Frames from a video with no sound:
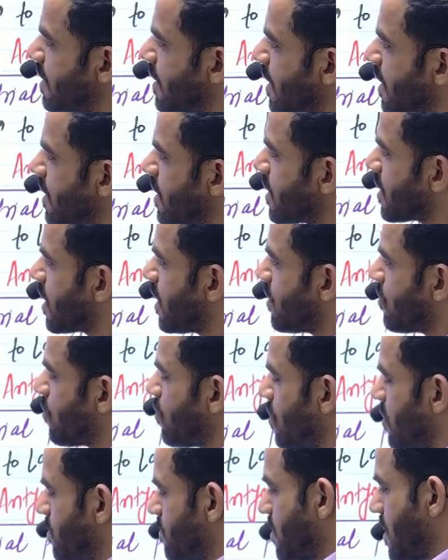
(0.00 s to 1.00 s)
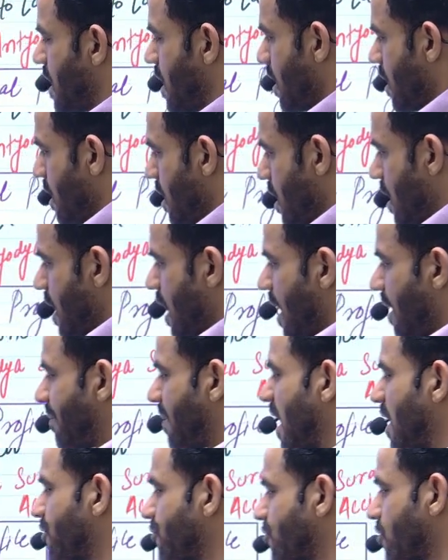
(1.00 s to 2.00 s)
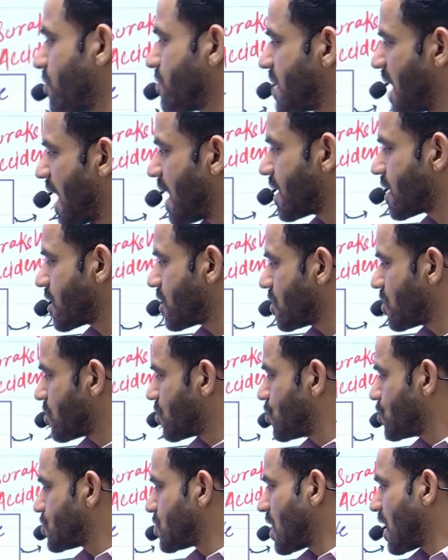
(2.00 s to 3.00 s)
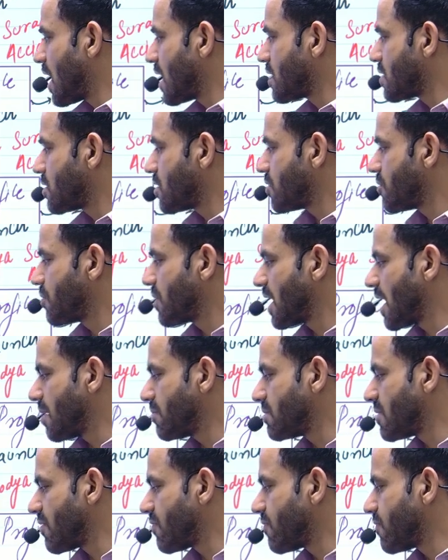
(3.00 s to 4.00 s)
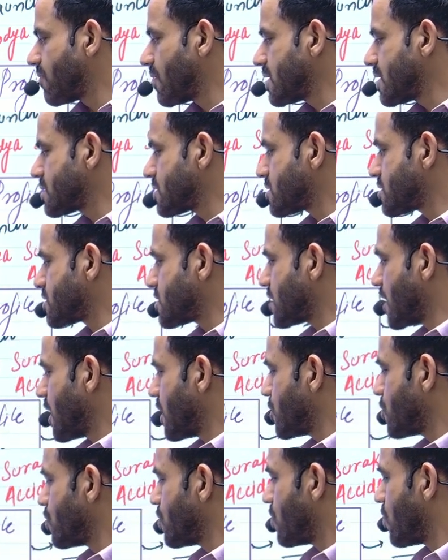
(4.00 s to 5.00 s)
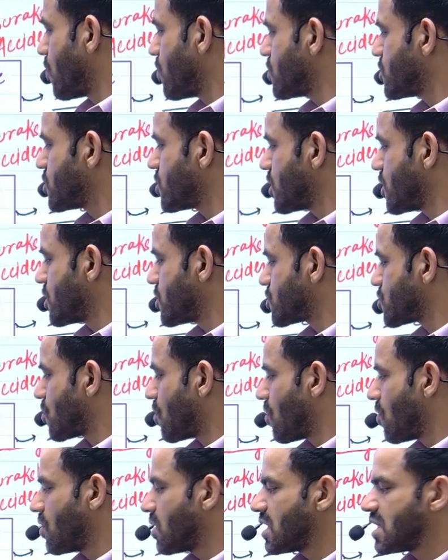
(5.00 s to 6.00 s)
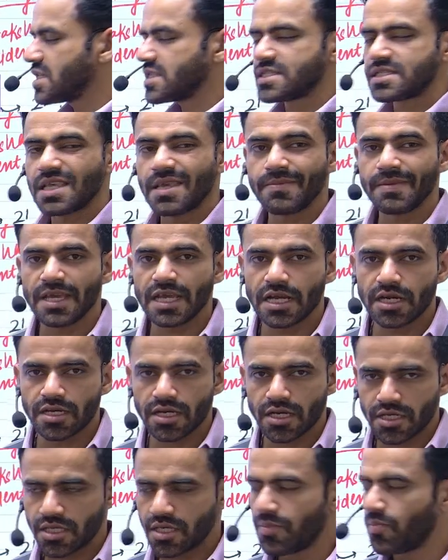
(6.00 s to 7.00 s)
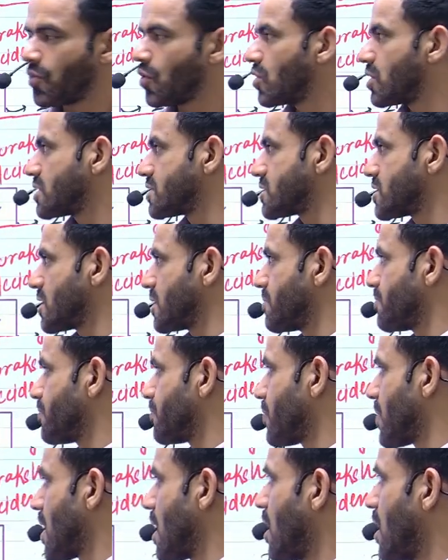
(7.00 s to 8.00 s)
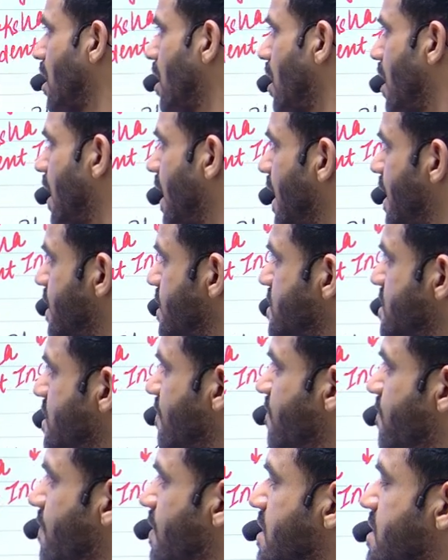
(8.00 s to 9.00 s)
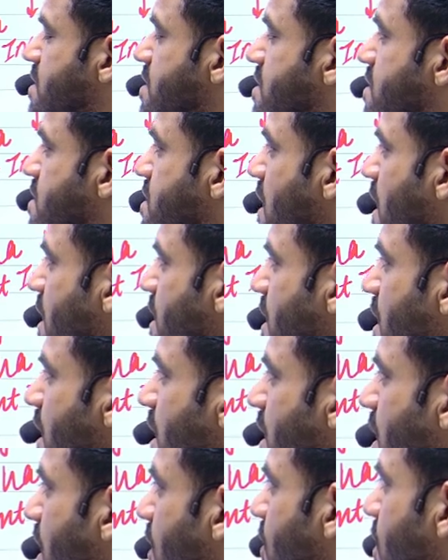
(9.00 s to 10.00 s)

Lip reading: in Kalol. Apart from that, Gujarat became the first state to launch its own semiconductor policy. It is the first state in our